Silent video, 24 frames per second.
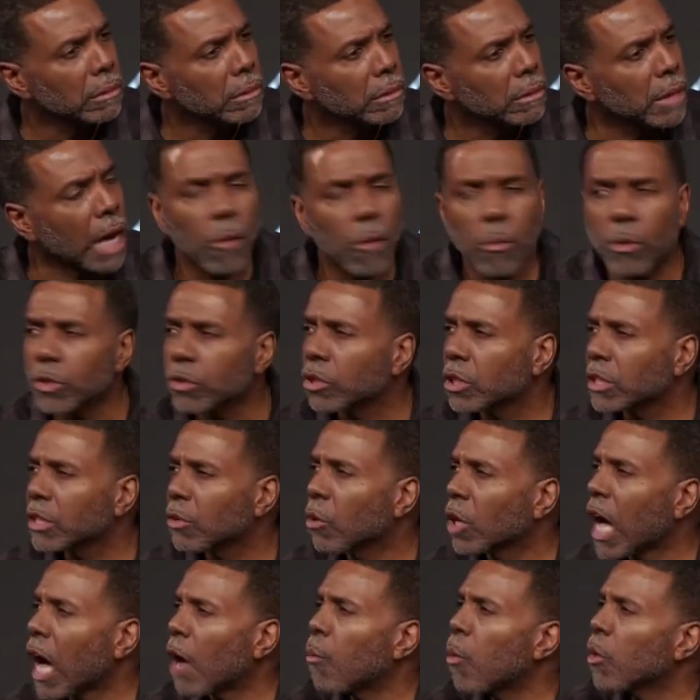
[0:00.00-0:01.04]
God wants,
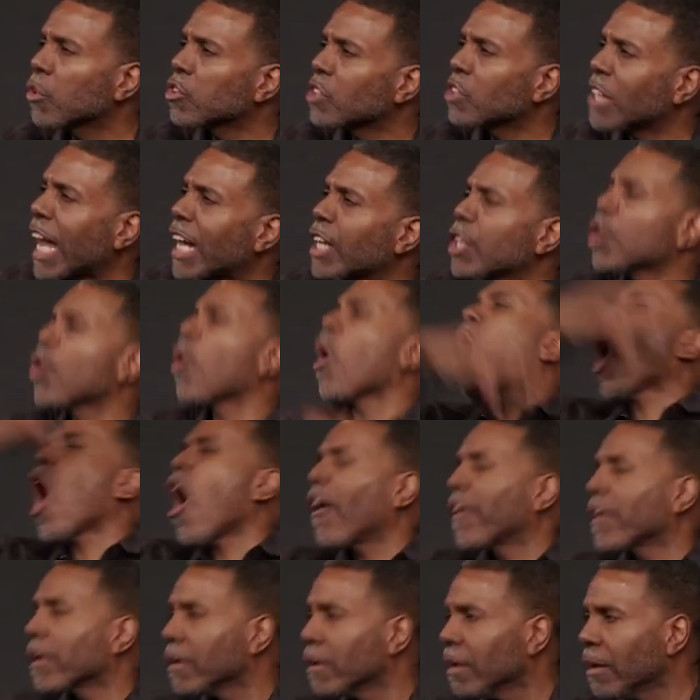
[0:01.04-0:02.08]
God wants it out of your
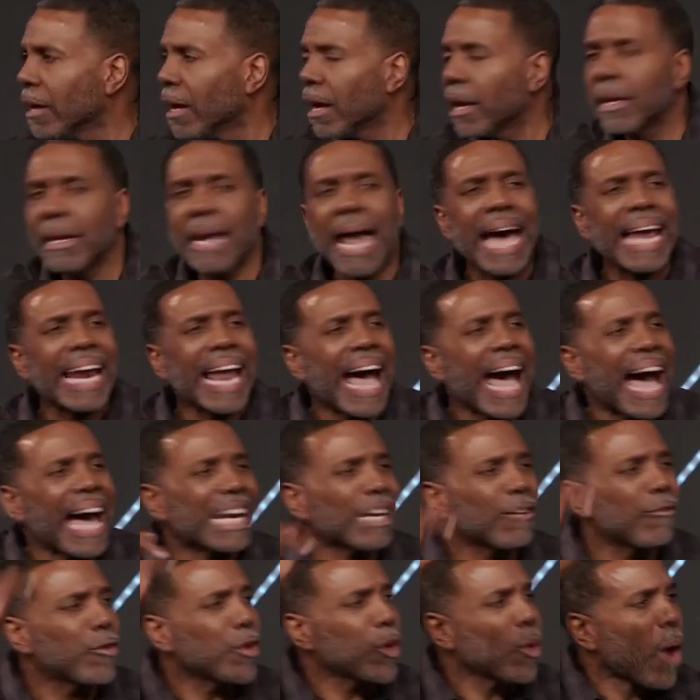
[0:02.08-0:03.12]
heart, not out
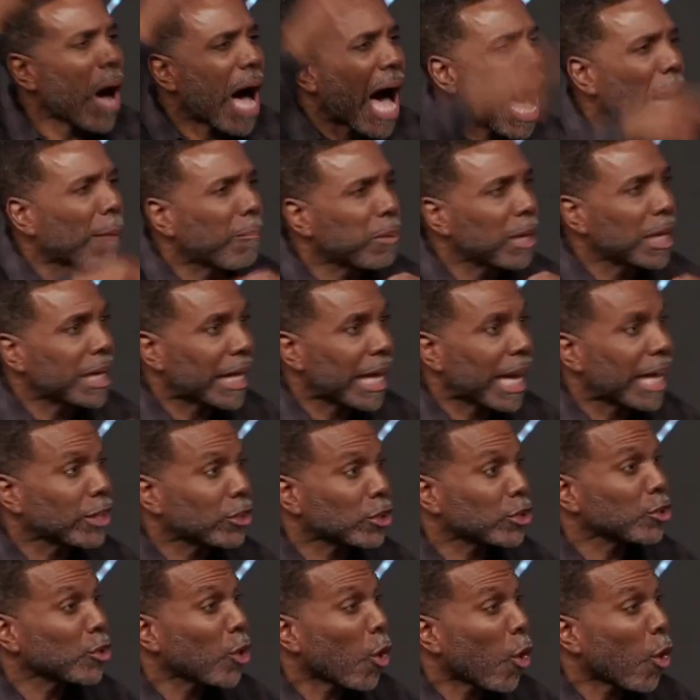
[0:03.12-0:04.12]
of your obligation